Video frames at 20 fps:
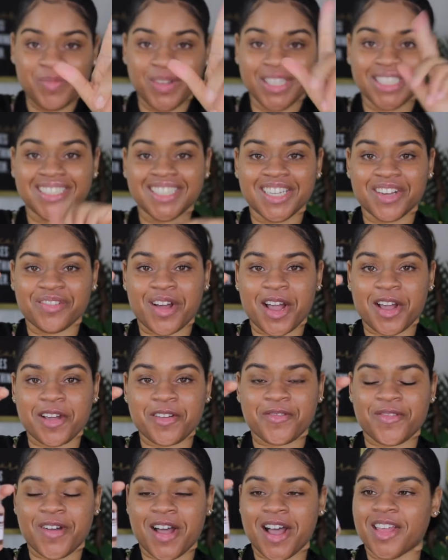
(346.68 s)
me see if I can
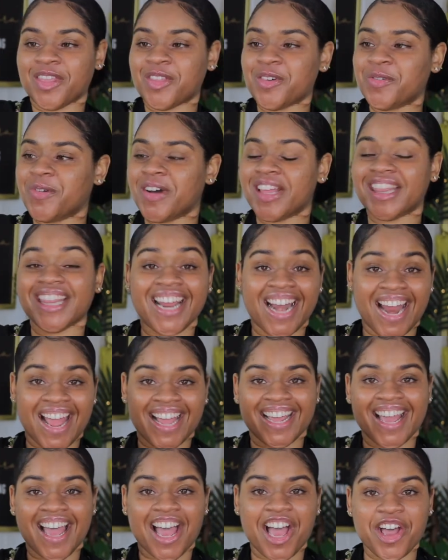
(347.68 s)
find the one that I
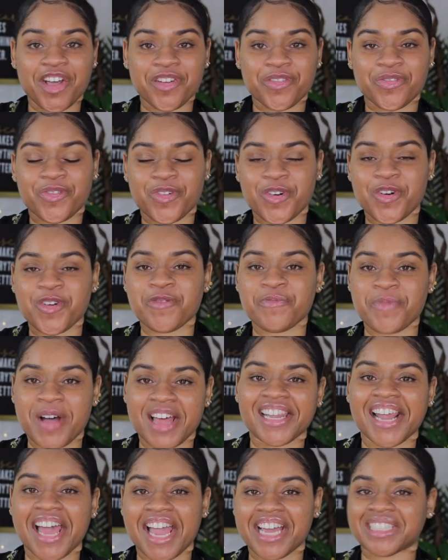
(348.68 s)
got from my
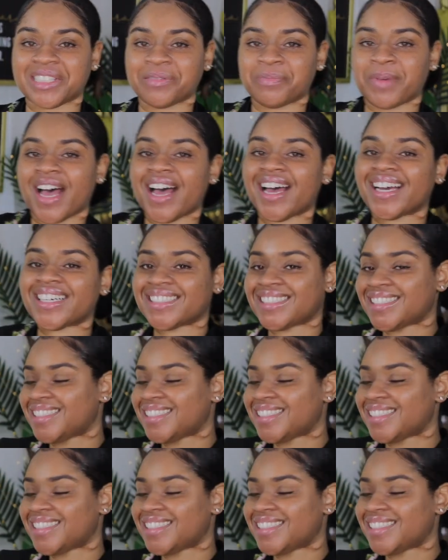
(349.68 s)
last box.